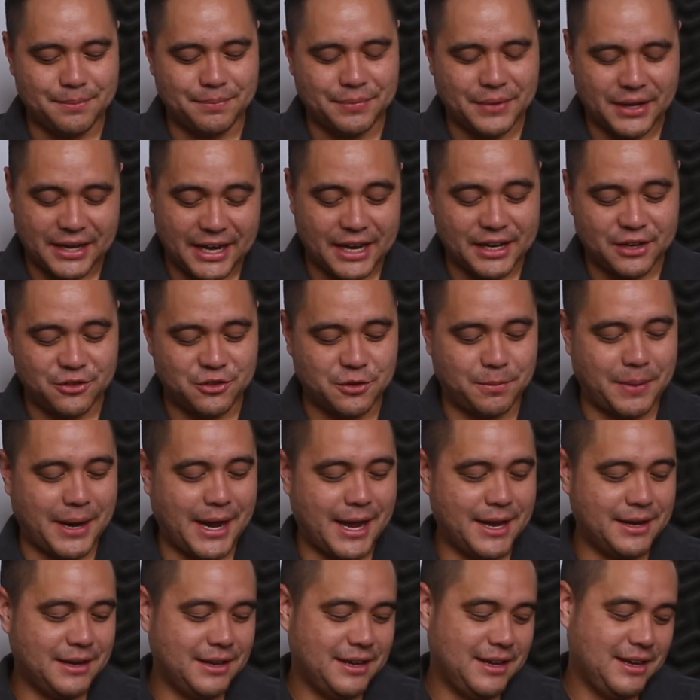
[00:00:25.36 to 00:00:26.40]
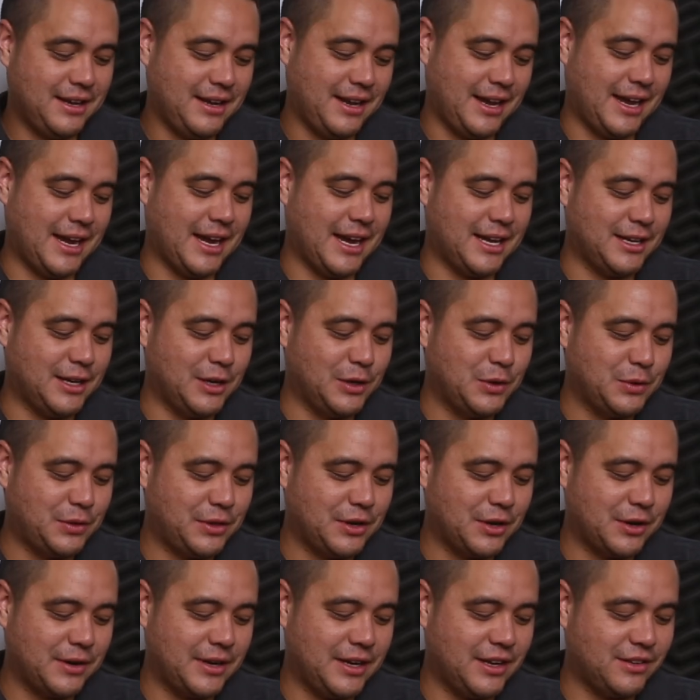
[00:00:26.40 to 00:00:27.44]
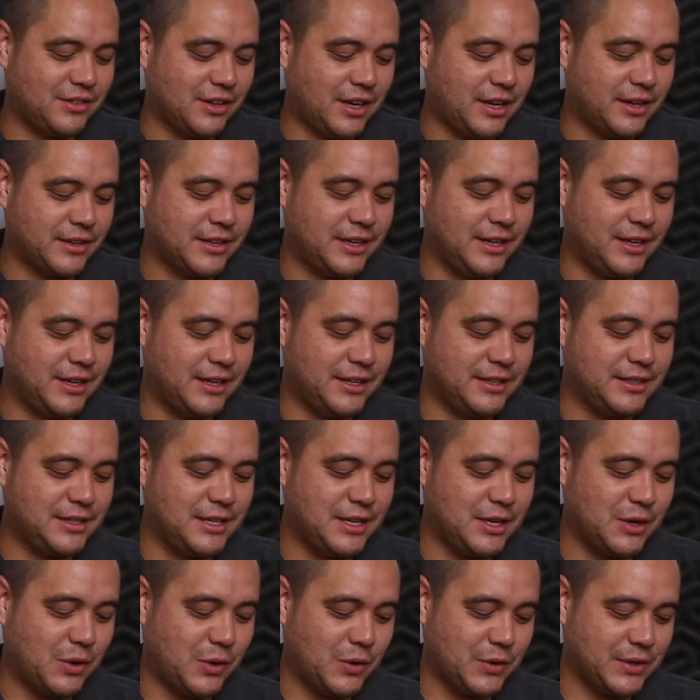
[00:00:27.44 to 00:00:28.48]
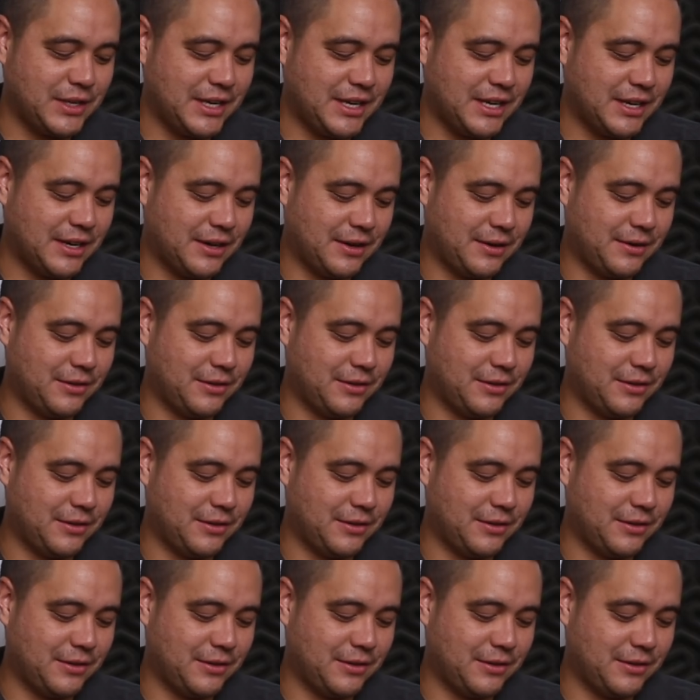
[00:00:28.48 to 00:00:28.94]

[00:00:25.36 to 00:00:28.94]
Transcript: Again, in Japan, and luthier is Akira Niihori.